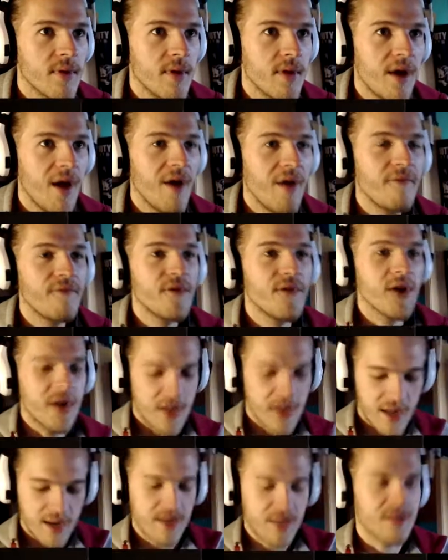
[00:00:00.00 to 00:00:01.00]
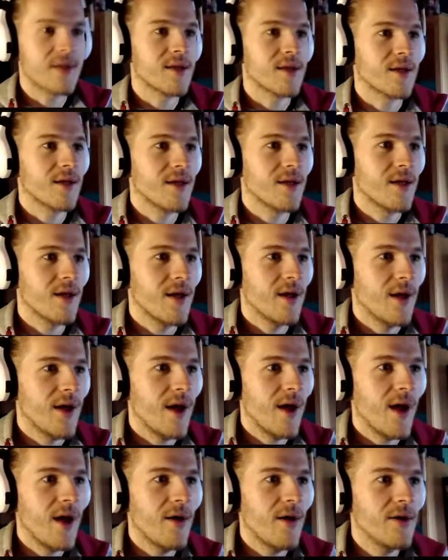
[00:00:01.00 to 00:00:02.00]
I forgot it.
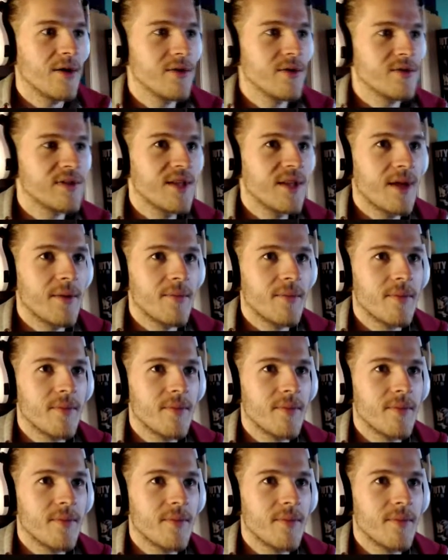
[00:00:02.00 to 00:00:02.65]
How I use them.